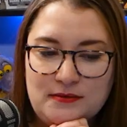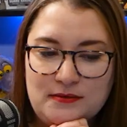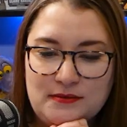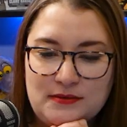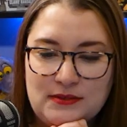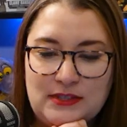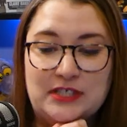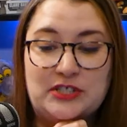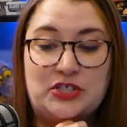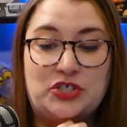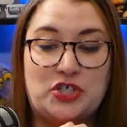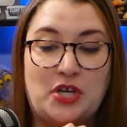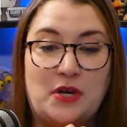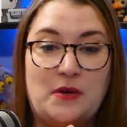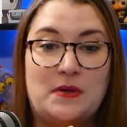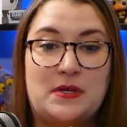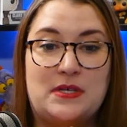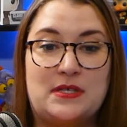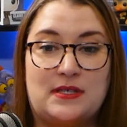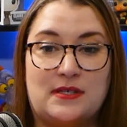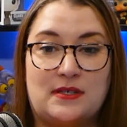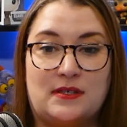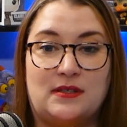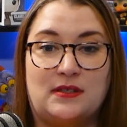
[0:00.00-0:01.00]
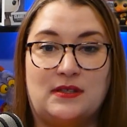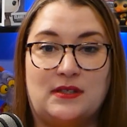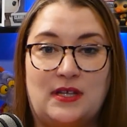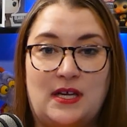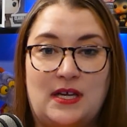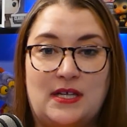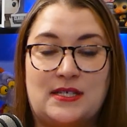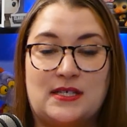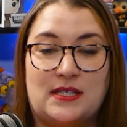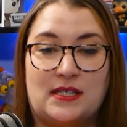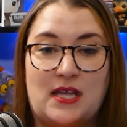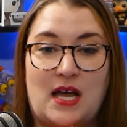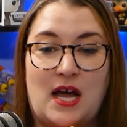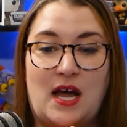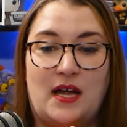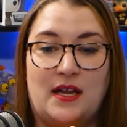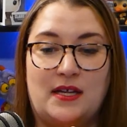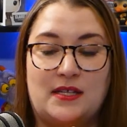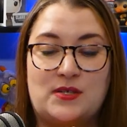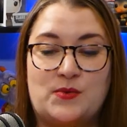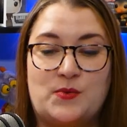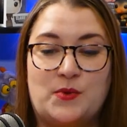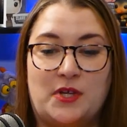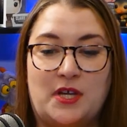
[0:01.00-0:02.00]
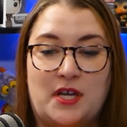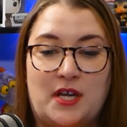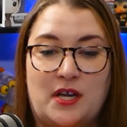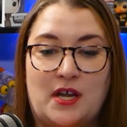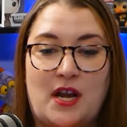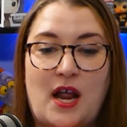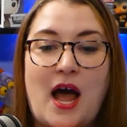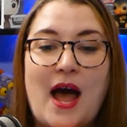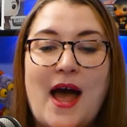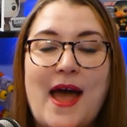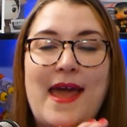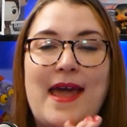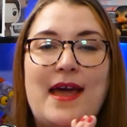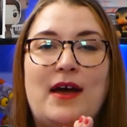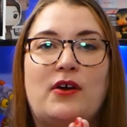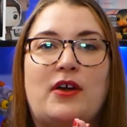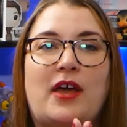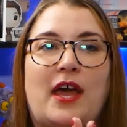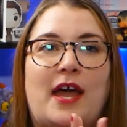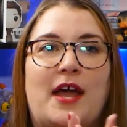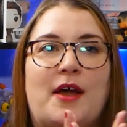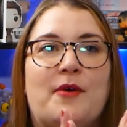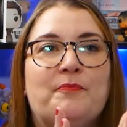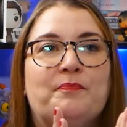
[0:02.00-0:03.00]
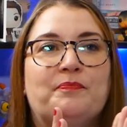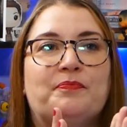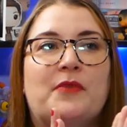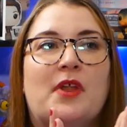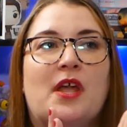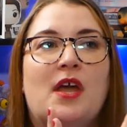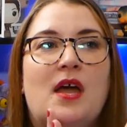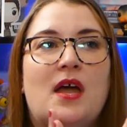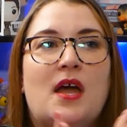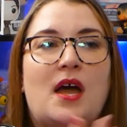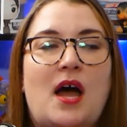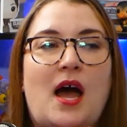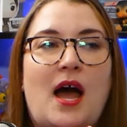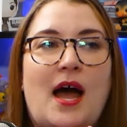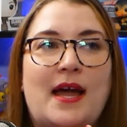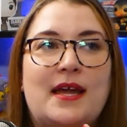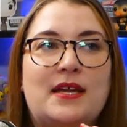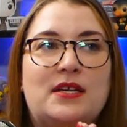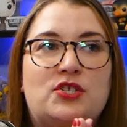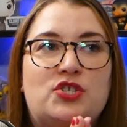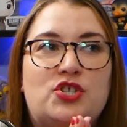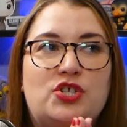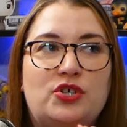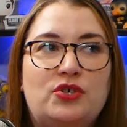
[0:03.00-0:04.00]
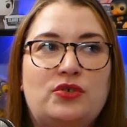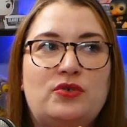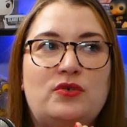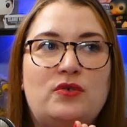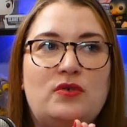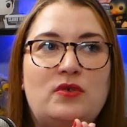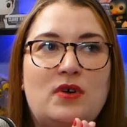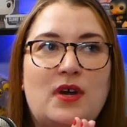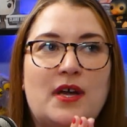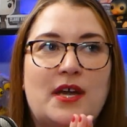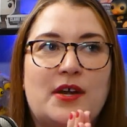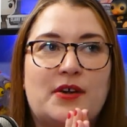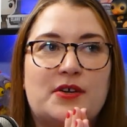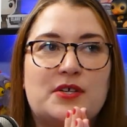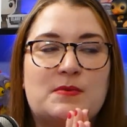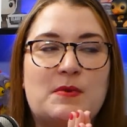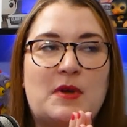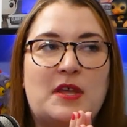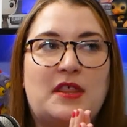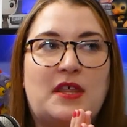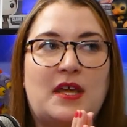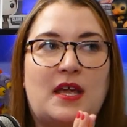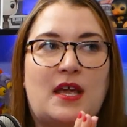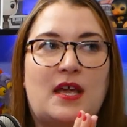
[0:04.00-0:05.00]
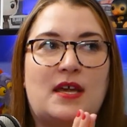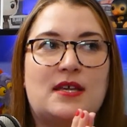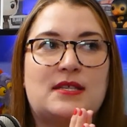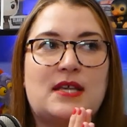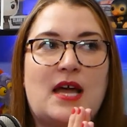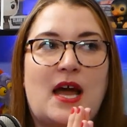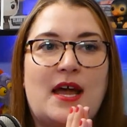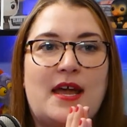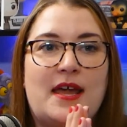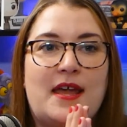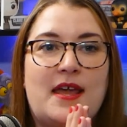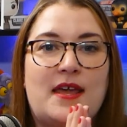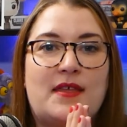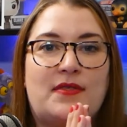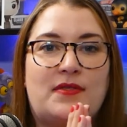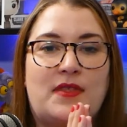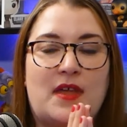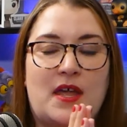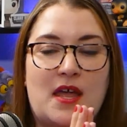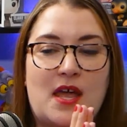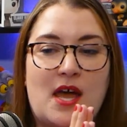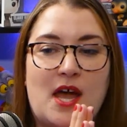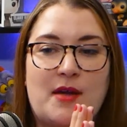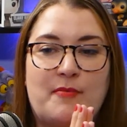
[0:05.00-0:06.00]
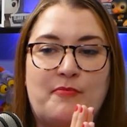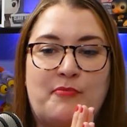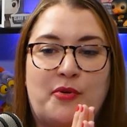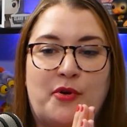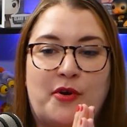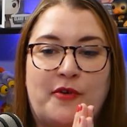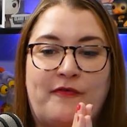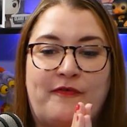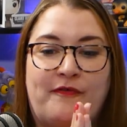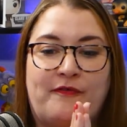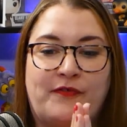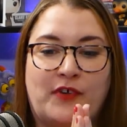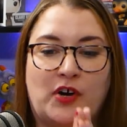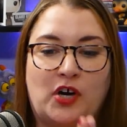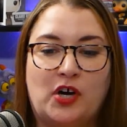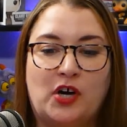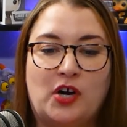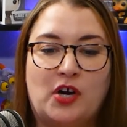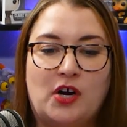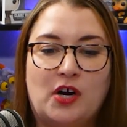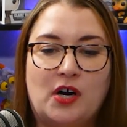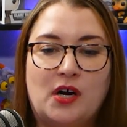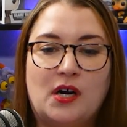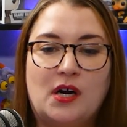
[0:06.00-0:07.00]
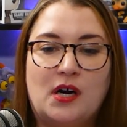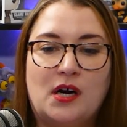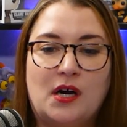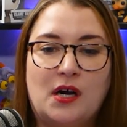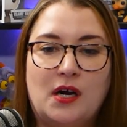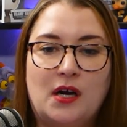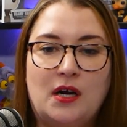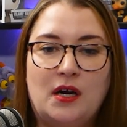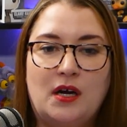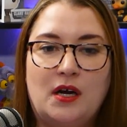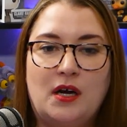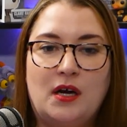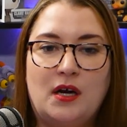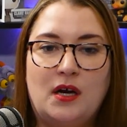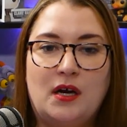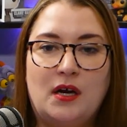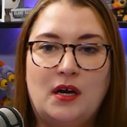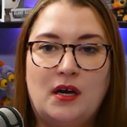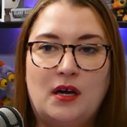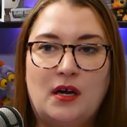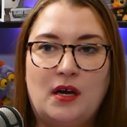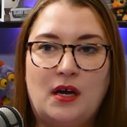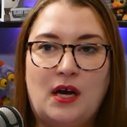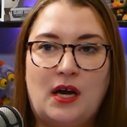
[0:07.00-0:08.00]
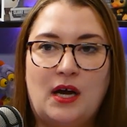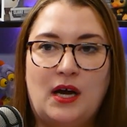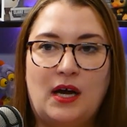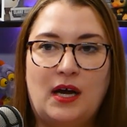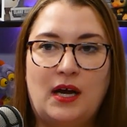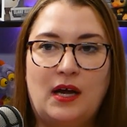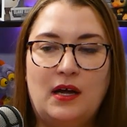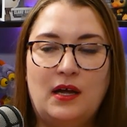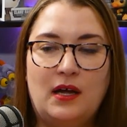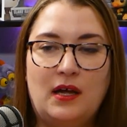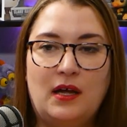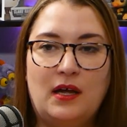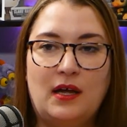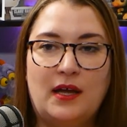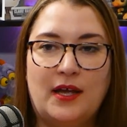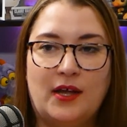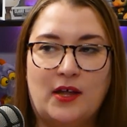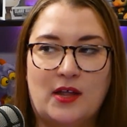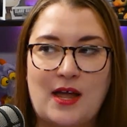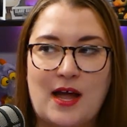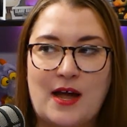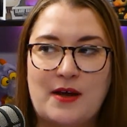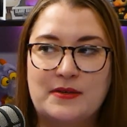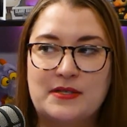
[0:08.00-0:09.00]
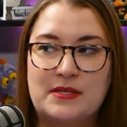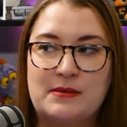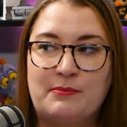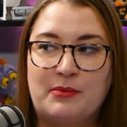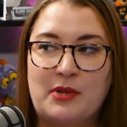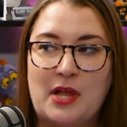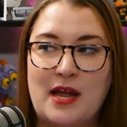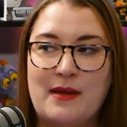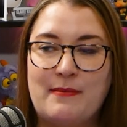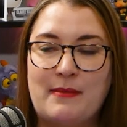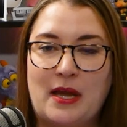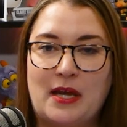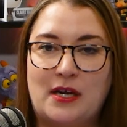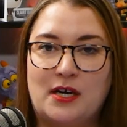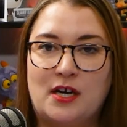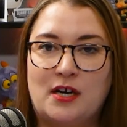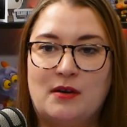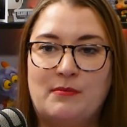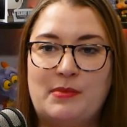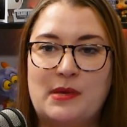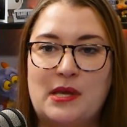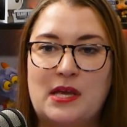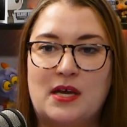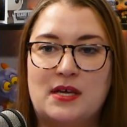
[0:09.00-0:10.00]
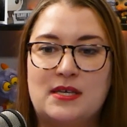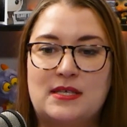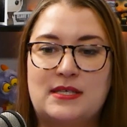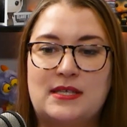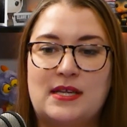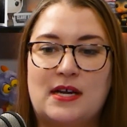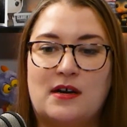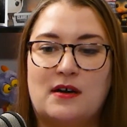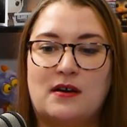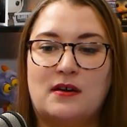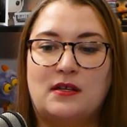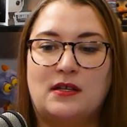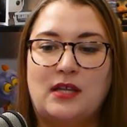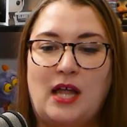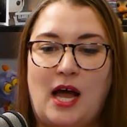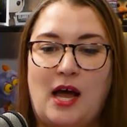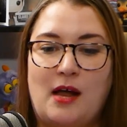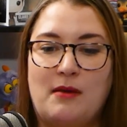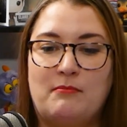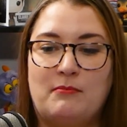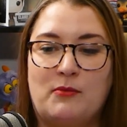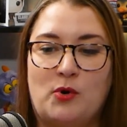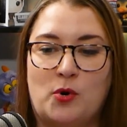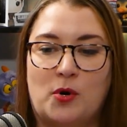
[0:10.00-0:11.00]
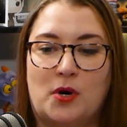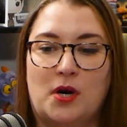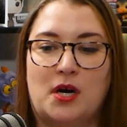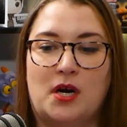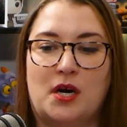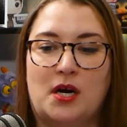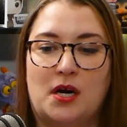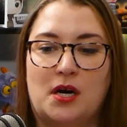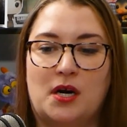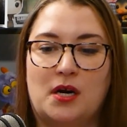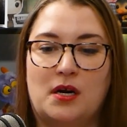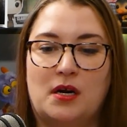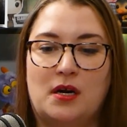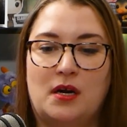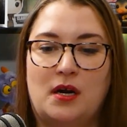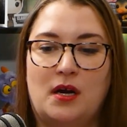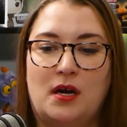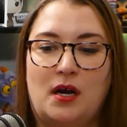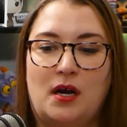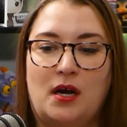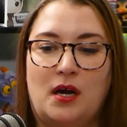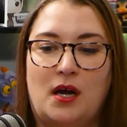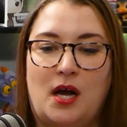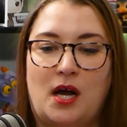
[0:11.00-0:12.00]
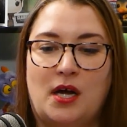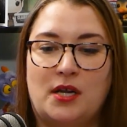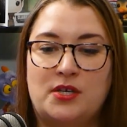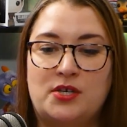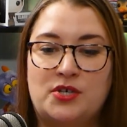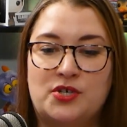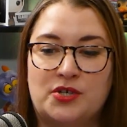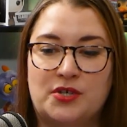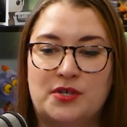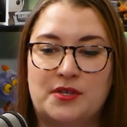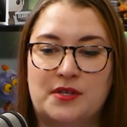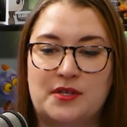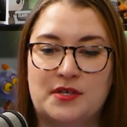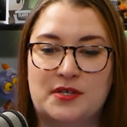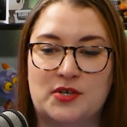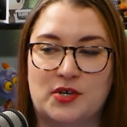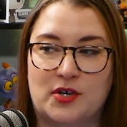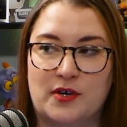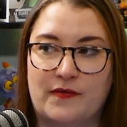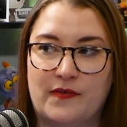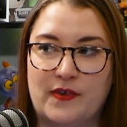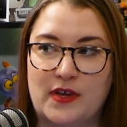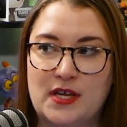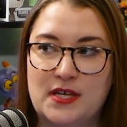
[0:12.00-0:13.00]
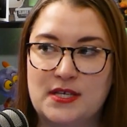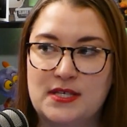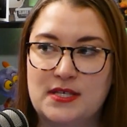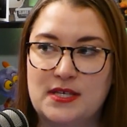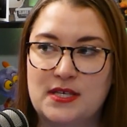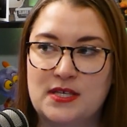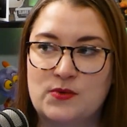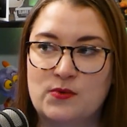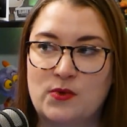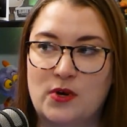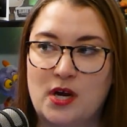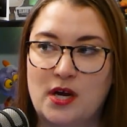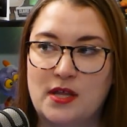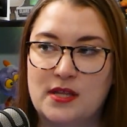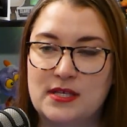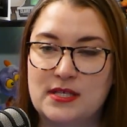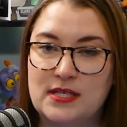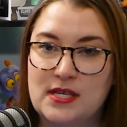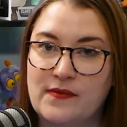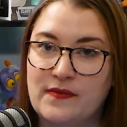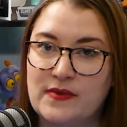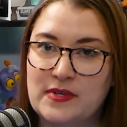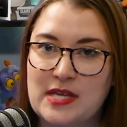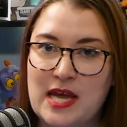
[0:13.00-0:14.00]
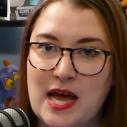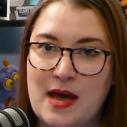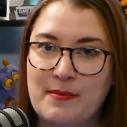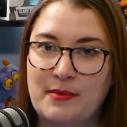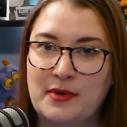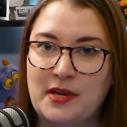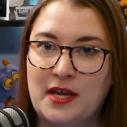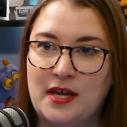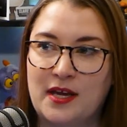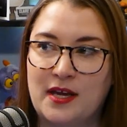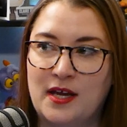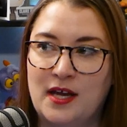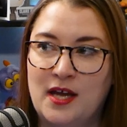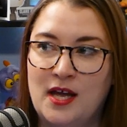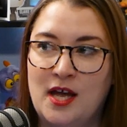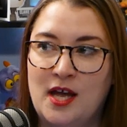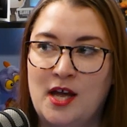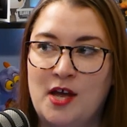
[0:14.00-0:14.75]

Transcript: this show is it's a, good it's, it's interesting it's really good, good I, okay I do. Here's my thing: is I think I prefer uh Hill House and Bly Manor because they're a lot more under the surface is where all this stuff is happening.